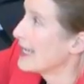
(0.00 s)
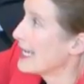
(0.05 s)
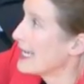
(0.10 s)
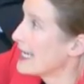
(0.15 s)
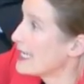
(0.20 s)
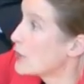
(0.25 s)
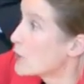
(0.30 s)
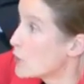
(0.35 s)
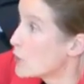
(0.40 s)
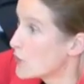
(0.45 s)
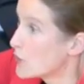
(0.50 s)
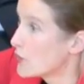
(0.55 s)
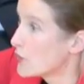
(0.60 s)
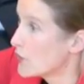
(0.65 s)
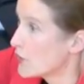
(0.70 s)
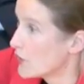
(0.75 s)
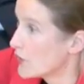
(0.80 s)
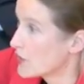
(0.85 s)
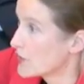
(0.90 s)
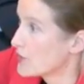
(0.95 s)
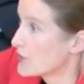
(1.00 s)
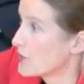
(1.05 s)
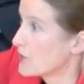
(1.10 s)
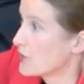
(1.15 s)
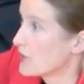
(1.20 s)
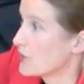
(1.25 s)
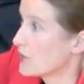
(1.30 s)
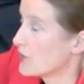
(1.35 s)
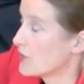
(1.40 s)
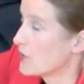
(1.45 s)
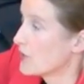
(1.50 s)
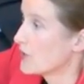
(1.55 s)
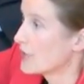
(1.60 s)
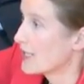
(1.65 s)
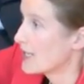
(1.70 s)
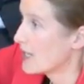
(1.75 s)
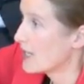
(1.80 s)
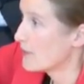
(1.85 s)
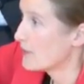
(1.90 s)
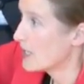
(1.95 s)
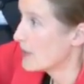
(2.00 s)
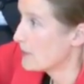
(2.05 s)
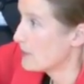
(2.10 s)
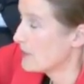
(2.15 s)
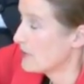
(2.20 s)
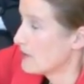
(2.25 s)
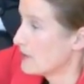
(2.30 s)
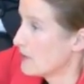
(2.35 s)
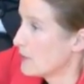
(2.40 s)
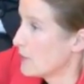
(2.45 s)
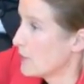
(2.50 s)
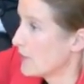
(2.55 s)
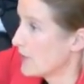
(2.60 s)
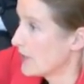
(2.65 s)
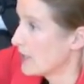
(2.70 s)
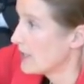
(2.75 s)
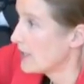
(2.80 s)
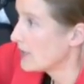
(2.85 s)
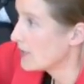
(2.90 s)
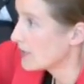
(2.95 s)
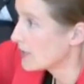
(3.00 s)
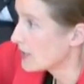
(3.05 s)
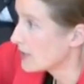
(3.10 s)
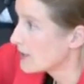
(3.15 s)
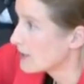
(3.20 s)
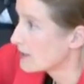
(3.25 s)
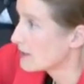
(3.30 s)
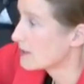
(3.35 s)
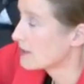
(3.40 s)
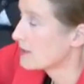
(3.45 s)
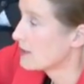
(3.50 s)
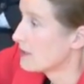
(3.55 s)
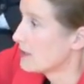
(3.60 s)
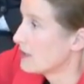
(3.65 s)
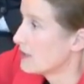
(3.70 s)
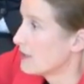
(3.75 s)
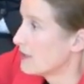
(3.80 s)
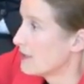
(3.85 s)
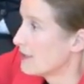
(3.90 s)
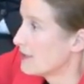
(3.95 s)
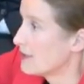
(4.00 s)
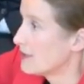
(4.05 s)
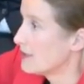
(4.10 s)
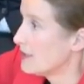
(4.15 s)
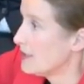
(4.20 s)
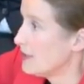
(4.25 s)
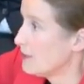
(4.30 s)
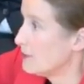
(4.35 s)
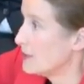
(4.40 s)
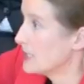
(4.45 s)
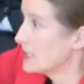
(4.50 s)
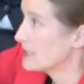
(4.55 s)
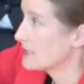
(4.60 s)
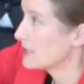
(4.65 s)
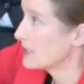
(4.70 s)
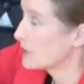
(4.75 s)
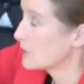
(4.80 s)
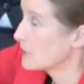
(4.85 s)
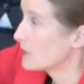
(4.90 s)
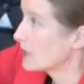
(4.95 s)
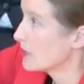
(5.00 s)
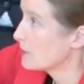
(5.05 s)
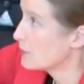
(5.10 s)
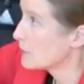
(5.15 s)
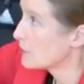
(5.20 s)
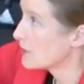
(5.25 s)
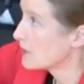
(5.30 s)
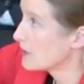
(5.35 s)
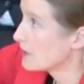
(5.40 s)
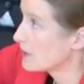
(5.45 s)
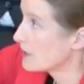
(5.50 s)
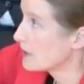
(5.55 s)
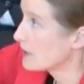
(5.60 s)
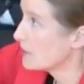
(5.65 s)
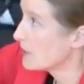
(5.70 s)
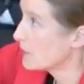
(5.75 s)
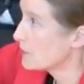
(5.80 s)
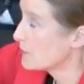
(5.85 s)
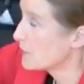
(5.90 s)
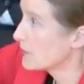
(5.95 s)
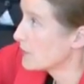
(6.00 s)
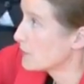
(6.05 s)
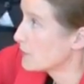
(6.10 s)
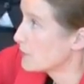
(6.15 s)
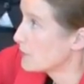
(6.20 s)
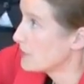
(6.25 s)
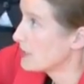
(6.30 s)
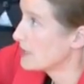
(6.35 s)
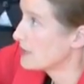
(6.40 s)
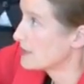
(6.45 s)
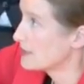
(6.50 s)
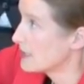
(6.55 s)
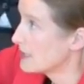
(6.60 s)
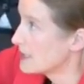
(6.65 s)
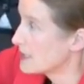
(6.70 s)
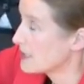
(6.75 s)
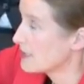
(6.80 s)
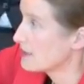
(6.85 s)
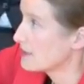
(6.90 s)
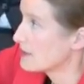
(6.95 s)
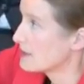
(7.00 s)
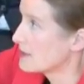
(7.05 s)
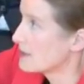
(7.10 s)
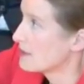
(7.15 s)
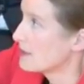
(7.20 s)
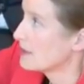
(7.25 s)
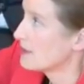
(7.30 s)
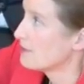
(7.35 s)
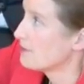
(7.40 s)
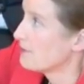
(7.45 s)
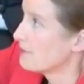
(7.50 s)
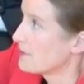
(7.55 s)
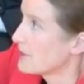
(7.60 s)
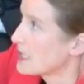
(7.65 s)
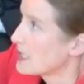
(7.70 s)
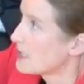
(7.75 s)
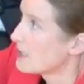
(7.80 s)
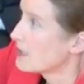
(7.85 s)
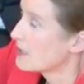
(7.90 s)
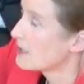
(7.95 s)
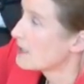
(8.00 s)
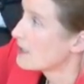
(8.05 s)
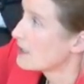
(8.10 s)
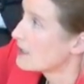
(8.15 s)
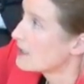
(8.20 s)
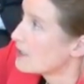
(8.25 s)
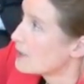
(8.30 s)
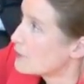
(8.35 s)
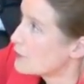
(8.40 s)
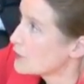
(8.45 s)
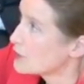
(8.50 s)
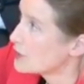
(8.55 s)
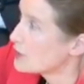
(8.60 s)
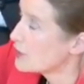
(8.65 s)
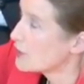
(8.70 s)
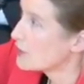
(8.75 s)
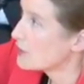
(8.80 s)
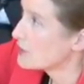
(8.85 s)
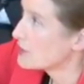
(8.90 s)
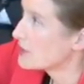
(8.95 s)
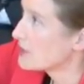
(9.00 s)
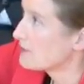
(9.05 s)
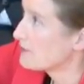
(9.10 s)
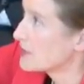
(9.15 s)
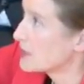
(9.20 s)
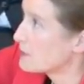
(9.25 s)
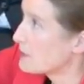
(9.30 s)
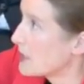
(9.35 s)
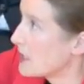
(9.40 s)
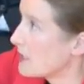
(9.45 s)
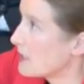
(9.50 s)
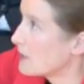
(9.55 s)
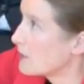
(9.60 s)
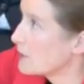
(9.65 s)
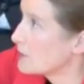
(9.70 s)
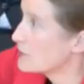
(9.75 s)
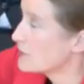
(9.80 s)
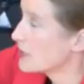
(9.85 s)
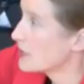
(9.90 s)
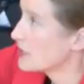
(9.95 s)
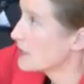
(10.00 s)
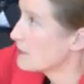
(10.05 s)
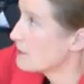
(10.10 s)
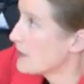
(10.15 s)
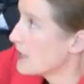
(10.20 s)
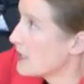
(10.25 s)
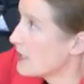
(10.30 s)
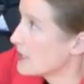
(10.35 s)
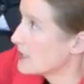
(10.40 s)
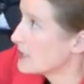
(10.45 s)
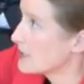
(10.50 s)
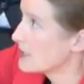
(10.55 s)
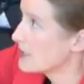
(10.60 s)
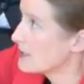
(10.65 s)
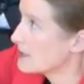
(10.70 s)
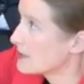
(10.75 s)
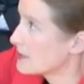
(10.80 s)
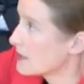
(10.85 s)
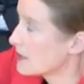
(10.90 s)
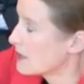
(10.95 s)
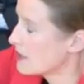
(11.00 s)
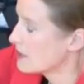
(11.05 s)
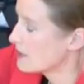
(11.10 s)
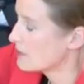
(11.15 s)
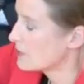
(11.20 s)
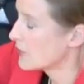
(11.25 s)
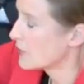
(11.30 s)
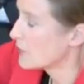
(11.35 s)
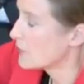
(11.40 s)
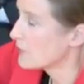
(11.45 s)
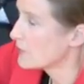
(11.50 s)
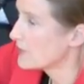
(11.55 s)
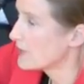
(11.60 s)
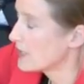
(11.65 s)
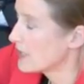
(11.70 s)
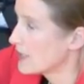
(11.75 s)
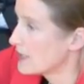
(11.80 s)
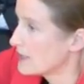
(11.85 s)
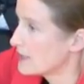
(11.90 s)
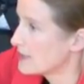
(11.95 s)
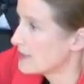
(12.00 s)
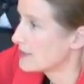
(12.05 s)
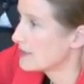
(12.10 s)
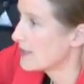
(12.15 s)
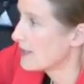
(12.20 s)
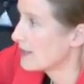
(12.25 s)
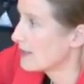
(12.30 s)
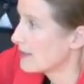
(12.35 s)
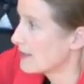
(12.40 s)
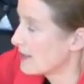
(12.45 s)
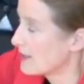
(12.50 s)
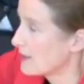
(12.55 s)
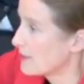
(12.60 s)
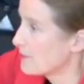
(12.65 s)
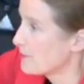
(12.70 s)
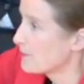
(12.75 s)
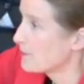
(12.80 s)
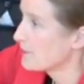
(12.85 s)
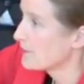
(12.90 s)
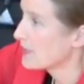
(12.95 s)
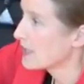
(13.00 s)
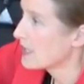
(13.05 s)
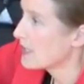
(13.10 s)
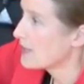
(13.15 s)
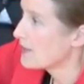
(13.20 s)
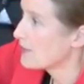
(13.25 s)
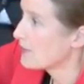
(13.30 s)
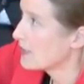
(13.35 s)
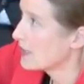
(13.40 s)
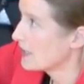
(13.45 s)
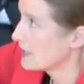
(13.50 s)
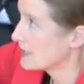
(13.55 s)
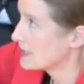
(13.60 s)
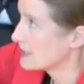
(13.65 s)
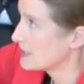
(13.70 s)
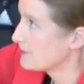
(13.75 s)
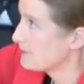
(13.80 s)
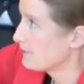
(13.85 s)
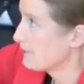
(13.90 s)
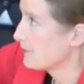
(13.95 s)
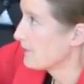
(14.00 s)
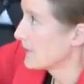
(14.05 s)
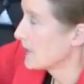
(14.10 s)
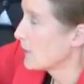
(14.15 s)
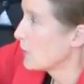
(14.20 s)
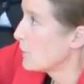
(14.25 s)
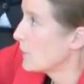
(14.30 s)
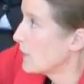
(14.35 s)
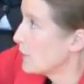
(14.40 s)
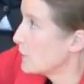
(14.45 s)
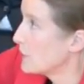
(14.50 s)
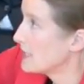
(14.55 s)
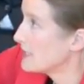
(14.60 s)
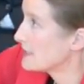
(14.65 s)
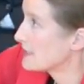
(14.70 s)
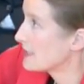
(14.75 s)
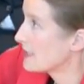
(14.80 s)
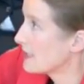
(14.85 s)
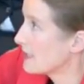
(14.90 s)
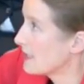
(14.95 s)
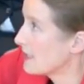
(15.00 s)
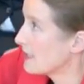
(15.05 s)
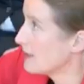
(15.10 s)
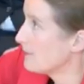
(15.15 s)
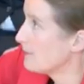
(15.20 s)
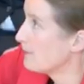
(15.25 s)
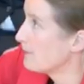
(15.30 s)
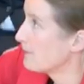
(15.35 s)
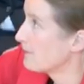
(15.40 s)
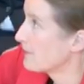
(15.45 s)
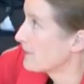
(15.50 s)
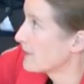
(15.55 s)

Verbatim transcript: And I could not come up with anything. The best I could up, uh, come up with would be a sentence. Footnote the pa- uh, contracting parties record their understanding that when we say